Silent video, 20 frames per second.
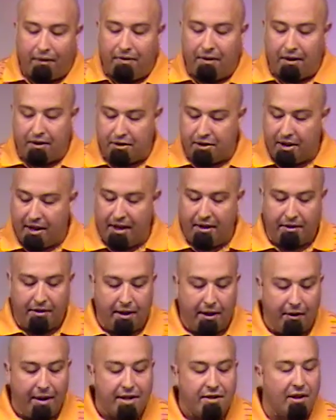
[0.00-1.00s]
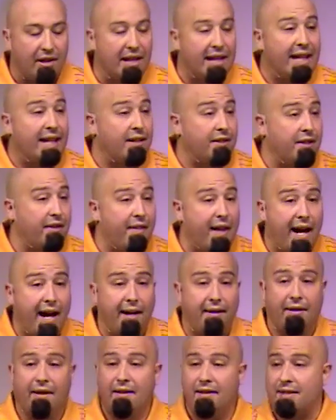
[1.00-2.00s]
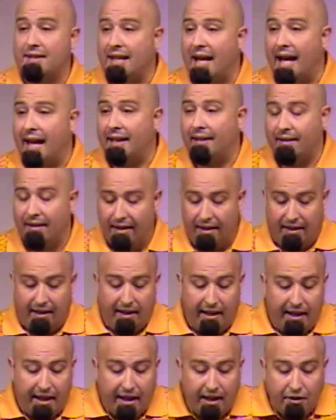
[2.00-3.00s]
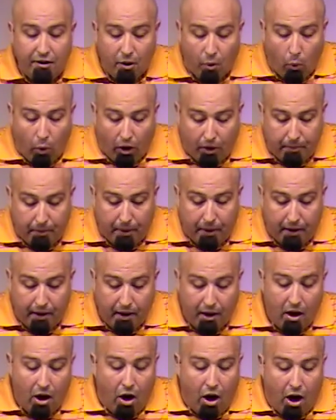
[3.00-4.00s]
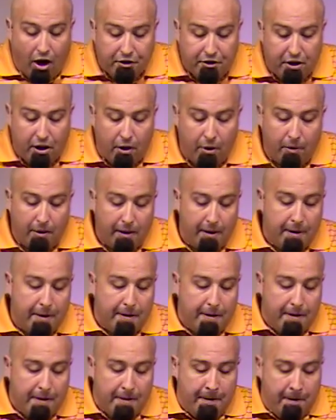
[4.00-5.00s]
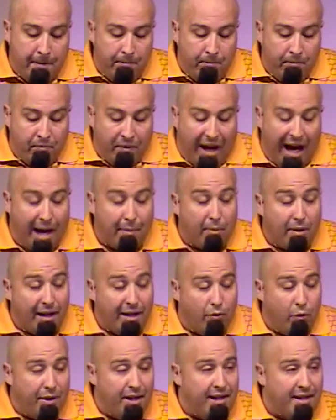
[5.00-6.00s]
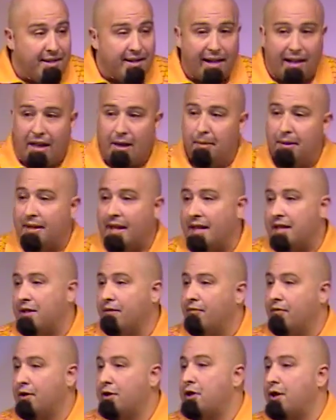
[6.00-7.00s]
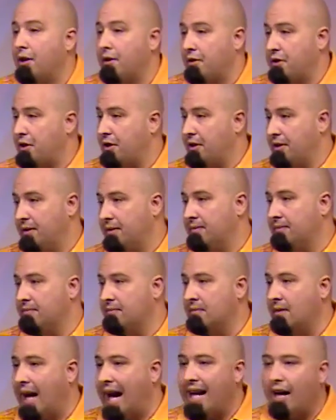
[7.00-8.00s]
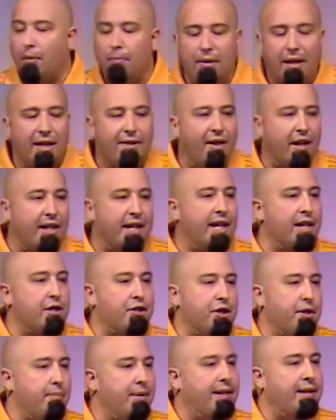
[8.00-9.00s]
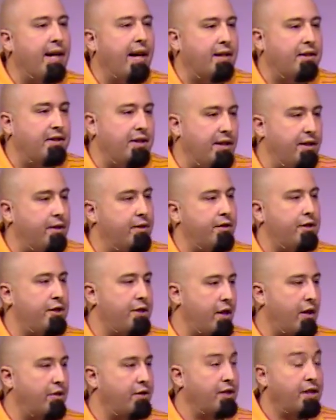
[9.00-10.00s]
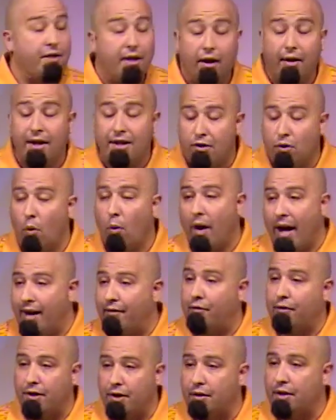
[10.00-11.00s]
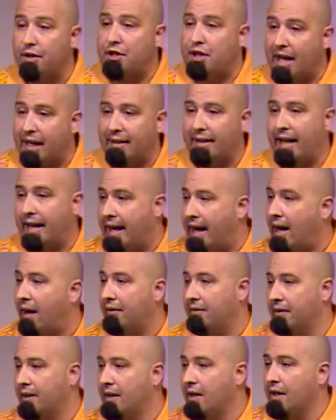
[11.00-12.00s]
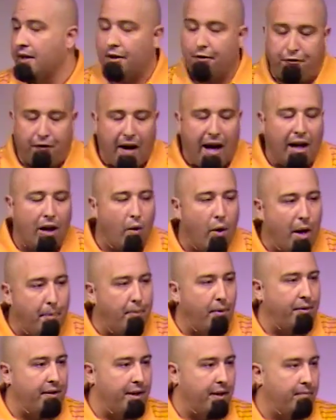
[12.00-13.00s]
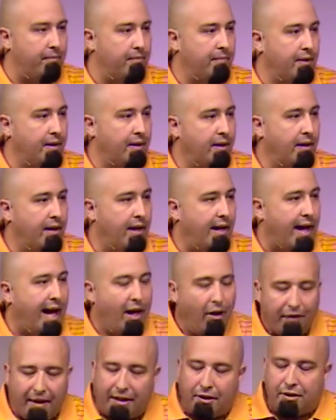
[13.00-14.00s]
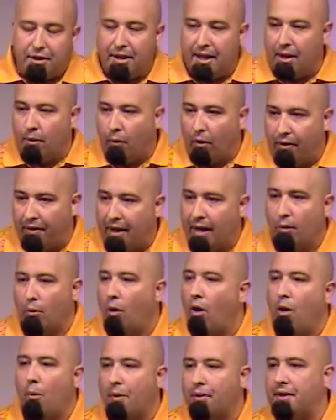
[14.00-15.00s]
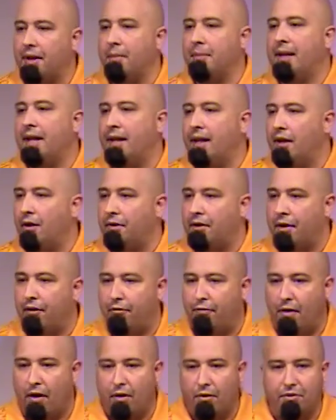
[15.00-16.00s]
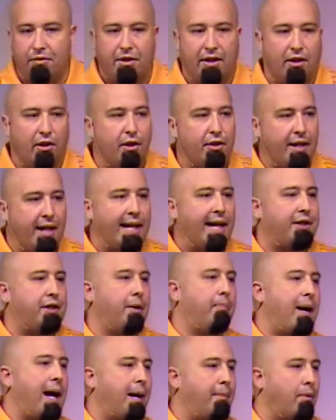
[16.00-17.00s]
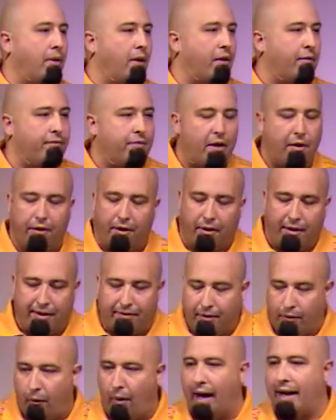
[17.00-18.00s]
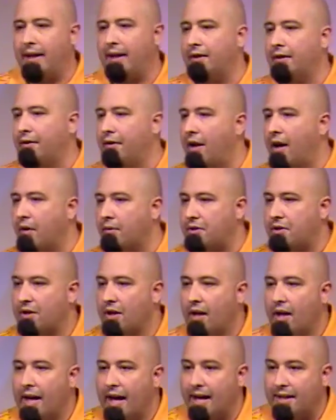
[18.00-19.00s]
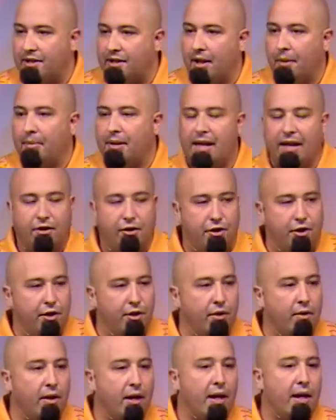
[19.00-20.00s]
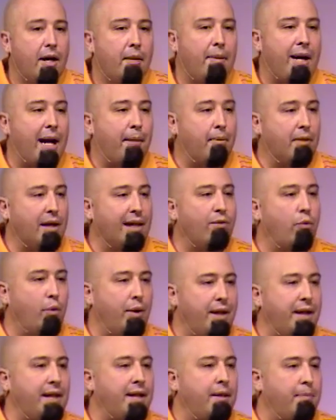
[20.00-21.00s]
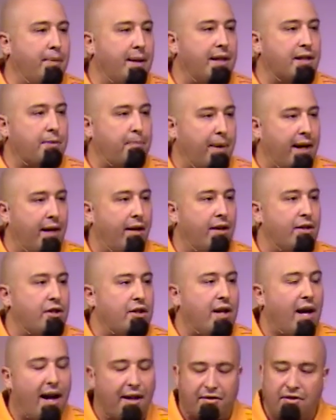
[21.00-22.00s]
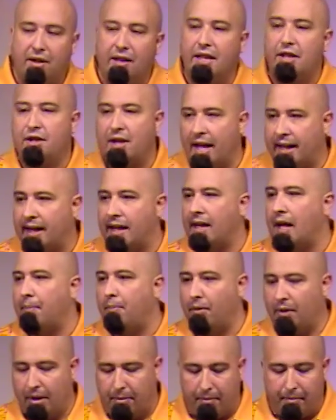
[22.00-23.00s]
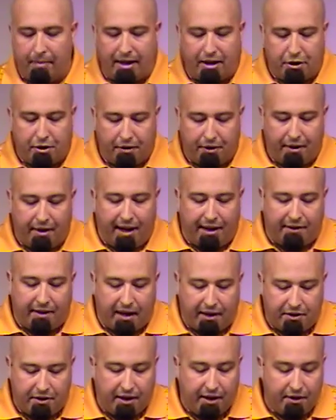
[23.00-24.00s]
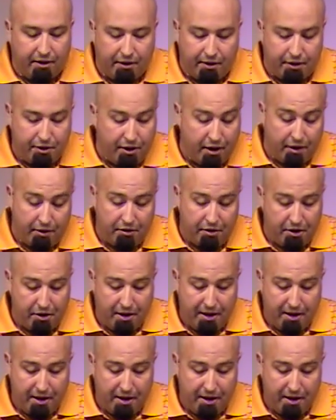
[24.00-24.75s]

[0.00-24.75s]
there's in, there is a link to that site in your workbook. Also, I believe we need to set a limitation for church. I don't believe our kids should be texting during church. And there is a way for you to check that out, to follow up on them. I don't think there's anything wrong with them getting on their phones and looking at their Bible on phone or even writing their notes, as some kids do. But I believe we need to be, as parents, constantly checking up on them and make sure they're not texting during church.